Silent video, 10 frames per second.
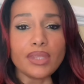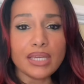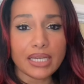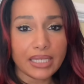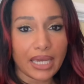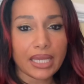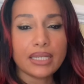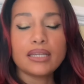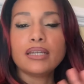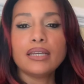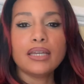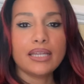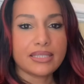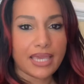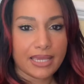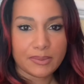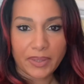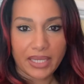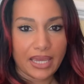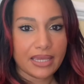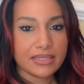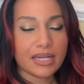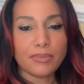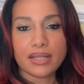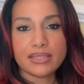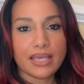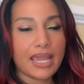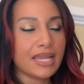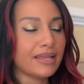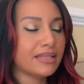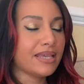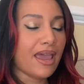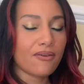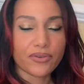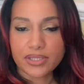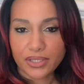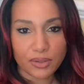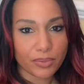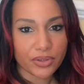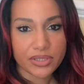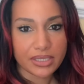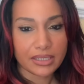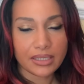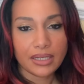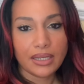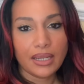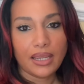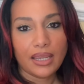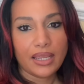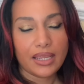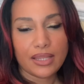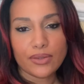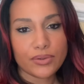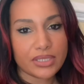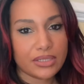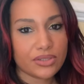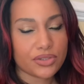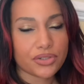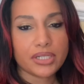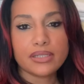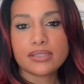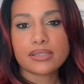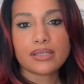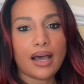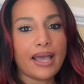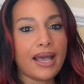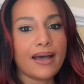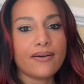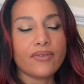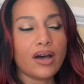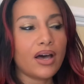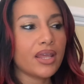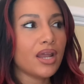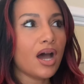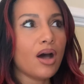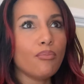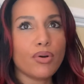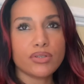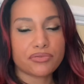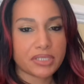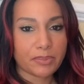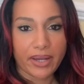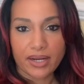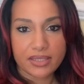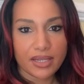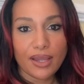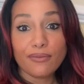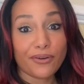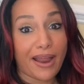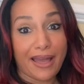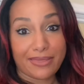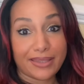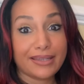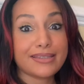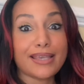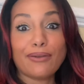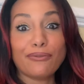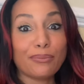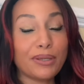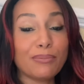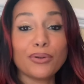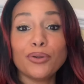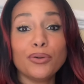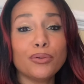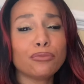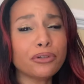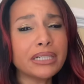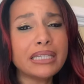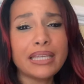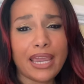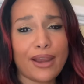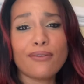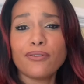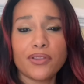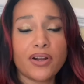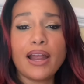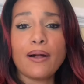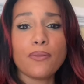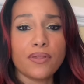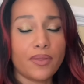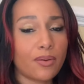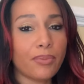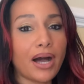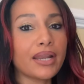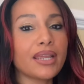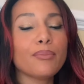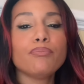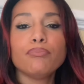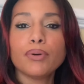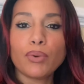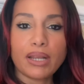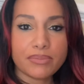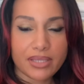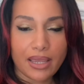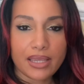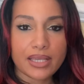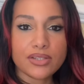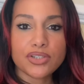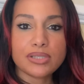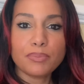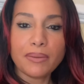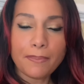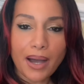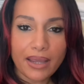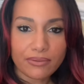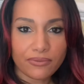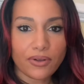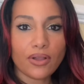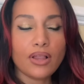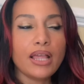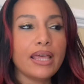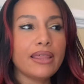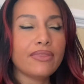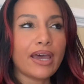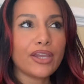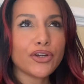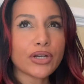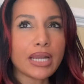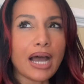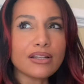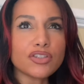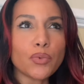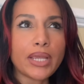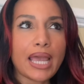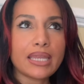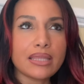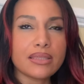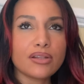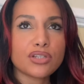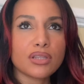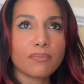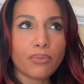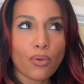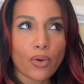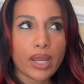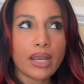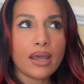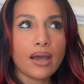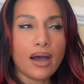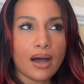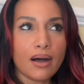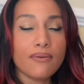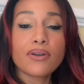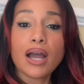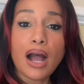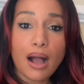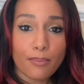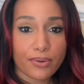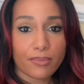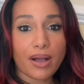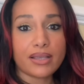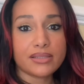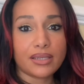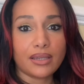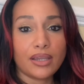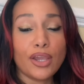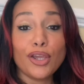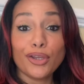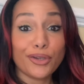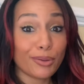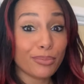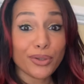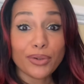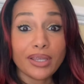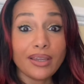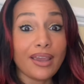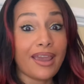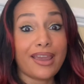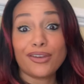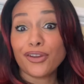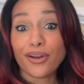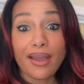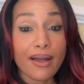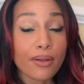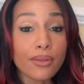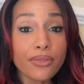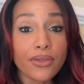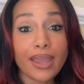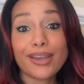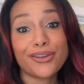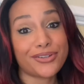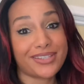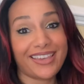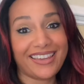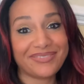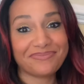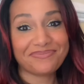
again it's case by case i'm not saying that's every single person in those industries have an utmost respect for athletes and for people who really care for their health and their body but what I'm saying is just be mindful that you're not doing anything to the point of compromising your beauty and your health and your skin.